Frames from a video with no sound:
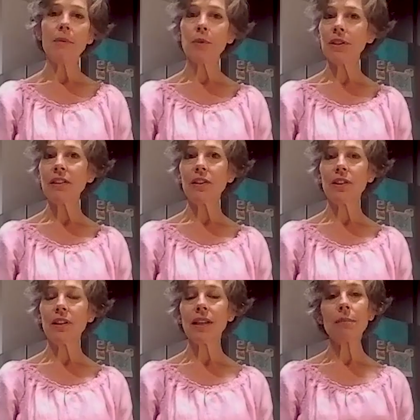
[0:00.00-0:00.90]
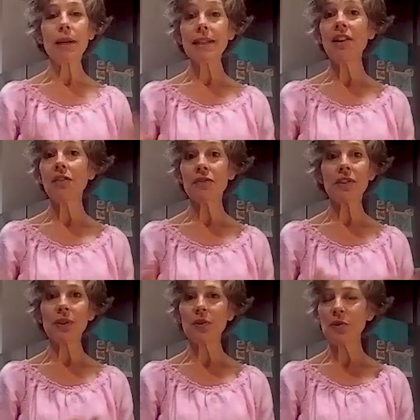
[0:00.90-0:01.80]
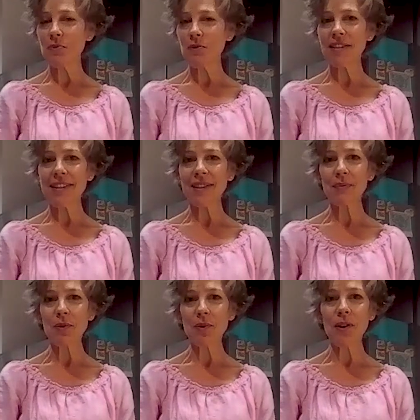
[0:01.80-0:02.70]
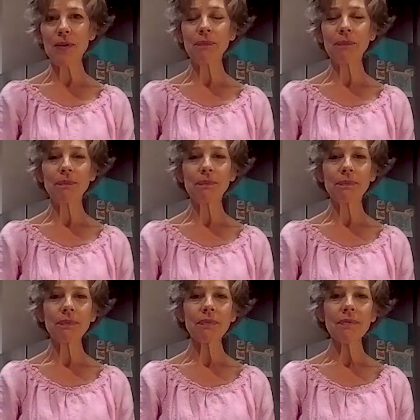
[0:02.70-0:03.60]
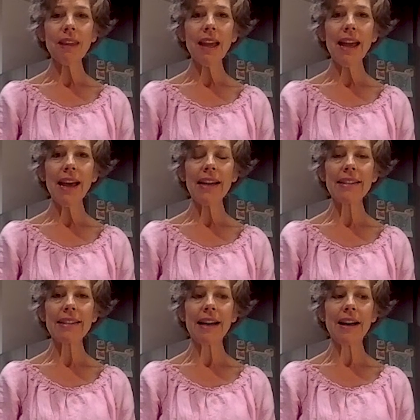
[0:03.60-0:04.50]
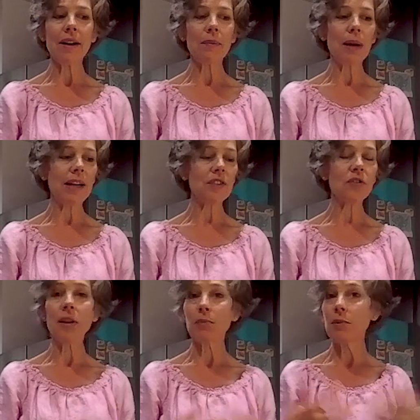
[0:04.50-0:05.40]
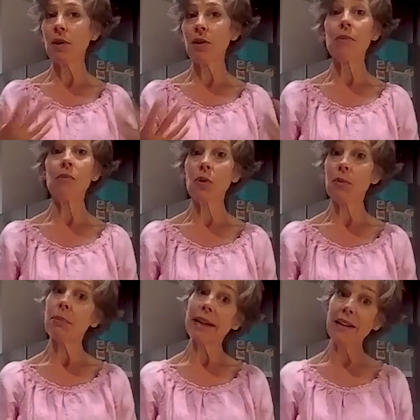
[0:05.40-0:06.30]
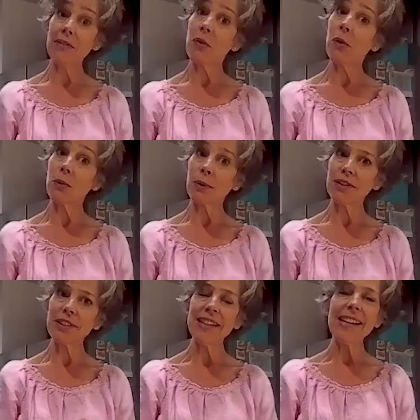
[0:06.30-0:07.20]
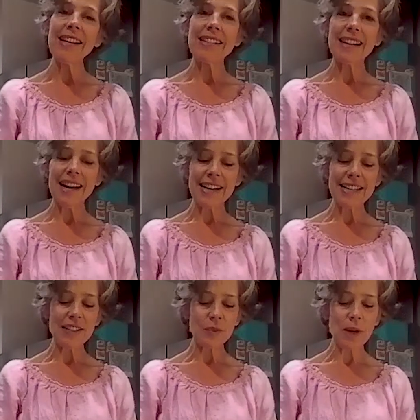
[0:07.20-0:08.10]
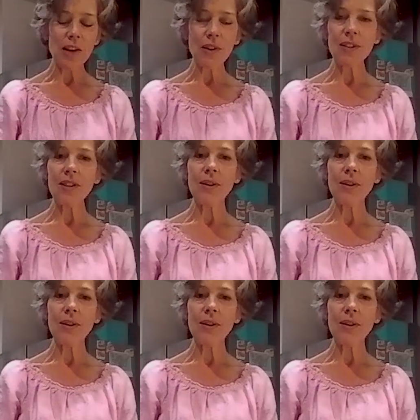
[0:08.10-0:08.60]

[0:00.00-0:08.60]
really learning myself to incorporate these more as I try to promote a more plant-forward diet as well.